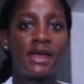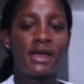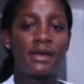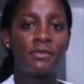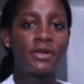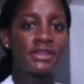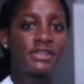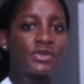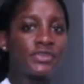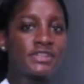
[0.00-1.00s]
I'm wearing
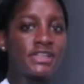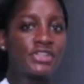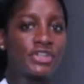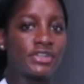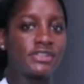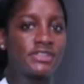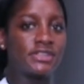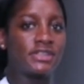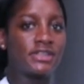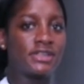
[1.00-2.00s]
this oversized shirt.
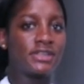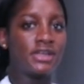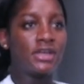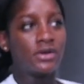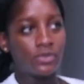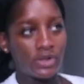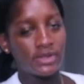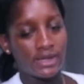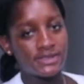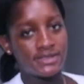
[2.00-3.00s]

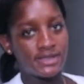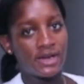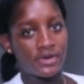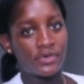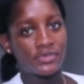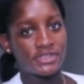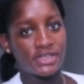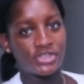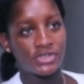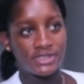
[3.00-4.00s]
Well, it's not an
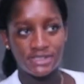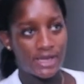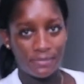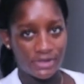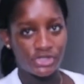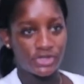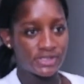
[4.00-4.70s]
oversized shirt. It's not my shirt.